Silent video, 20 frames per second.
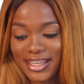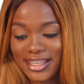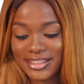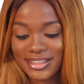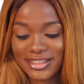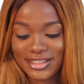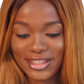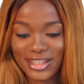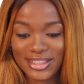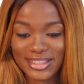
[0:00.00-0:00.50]
It
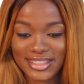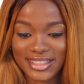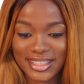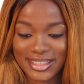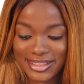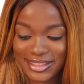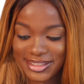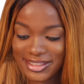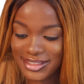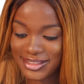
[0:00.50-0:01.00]
is
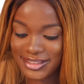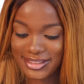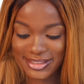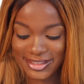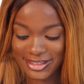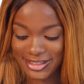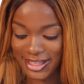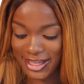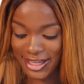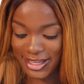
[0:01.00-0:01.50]
nonsense.
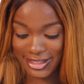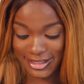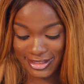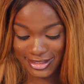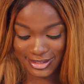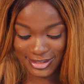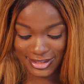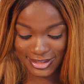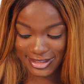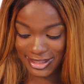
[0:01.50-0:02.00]
Yeah, it
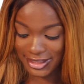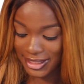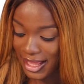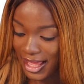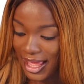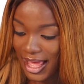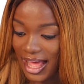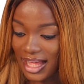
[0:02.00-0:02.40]
is nonsense.